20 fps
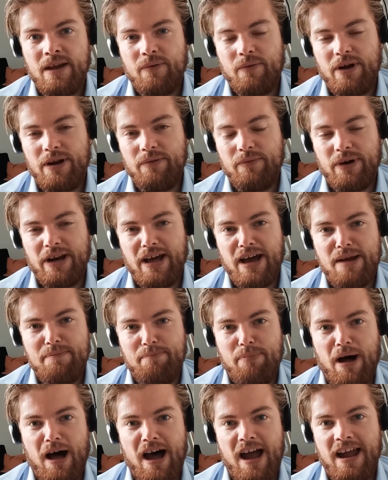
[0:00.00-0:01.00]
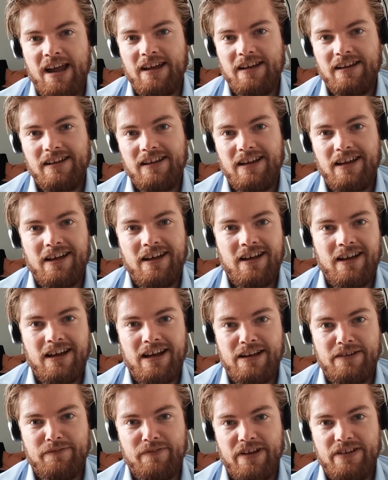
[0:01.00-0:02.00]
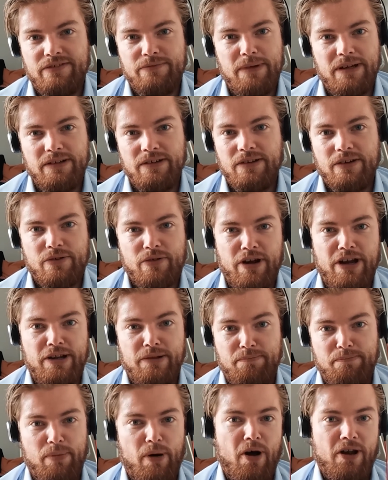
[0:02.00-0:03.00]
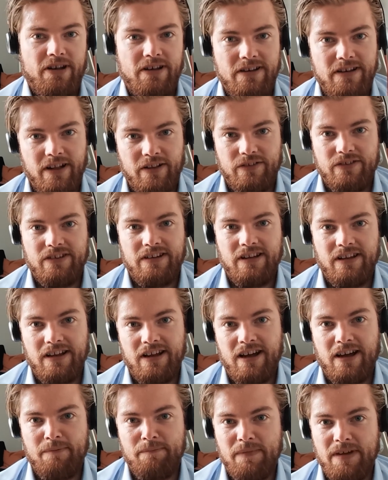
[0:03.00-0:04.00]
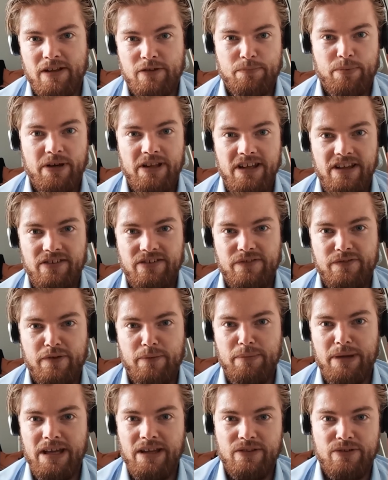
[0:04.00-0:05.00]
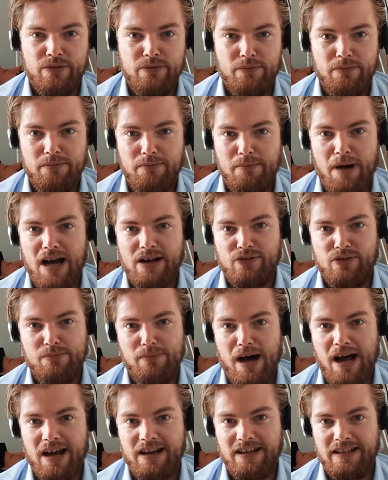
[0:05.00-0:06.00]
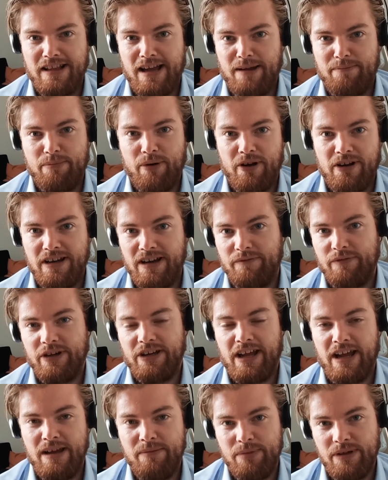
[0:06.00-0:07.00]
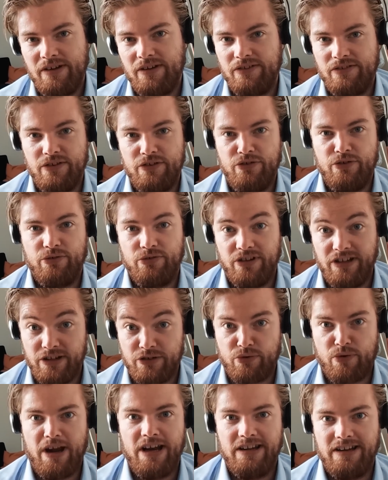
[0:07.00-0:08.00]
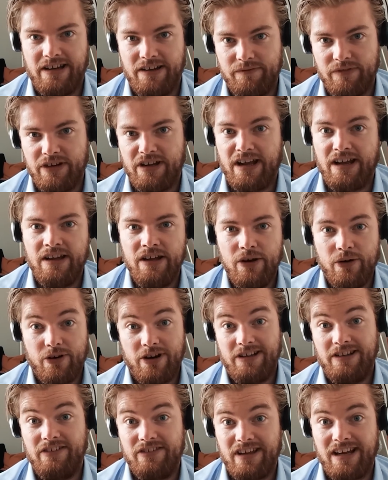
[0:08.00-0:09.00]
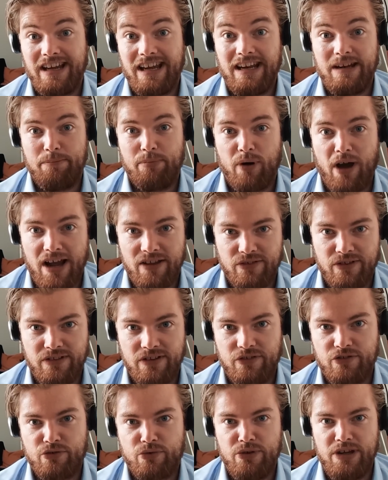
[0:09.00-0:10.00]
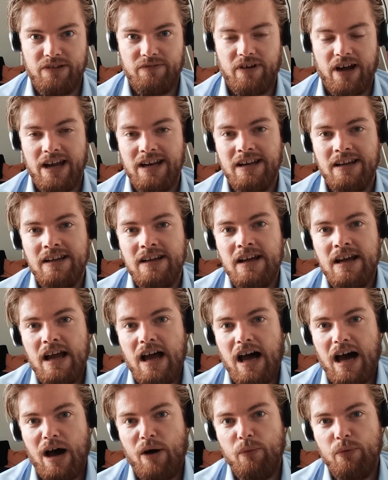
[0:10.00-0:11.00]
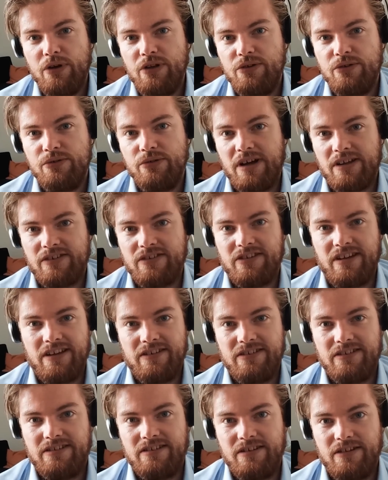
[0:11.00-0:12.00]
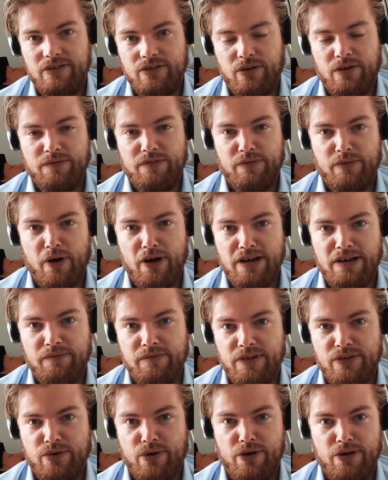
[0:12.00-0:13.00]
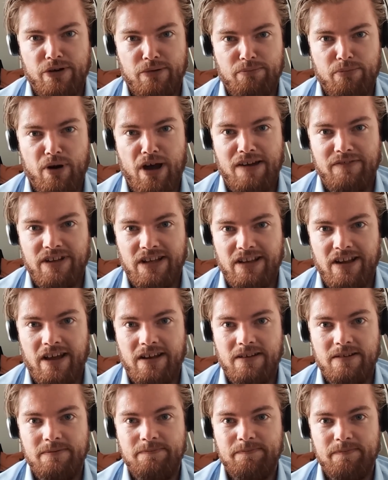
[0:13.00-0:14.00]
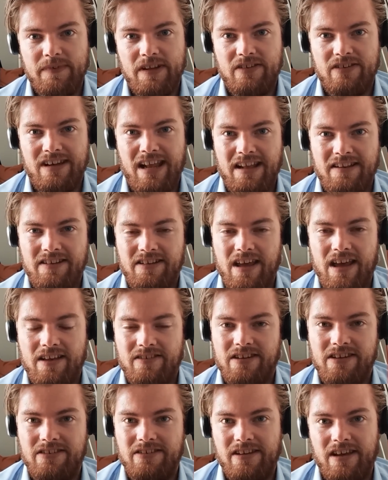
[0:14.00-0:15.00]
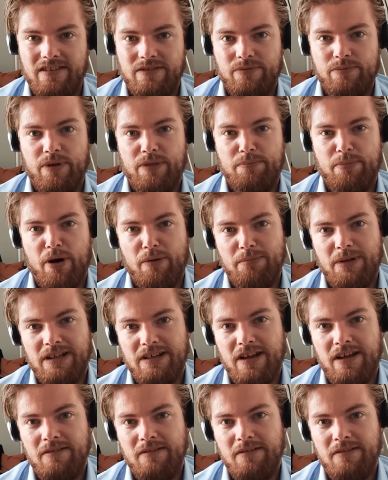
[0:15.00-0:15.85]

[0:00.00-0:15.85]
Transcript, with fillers: When, when I buy uh, an investment-graded bond, Nelson, um, it's pretty easy for me to mark-to-market that bond every day because it's usually traded every day, or at least I get a price on the screen, right? How would you assess sort of the running return on private debt? Is it as easy as with public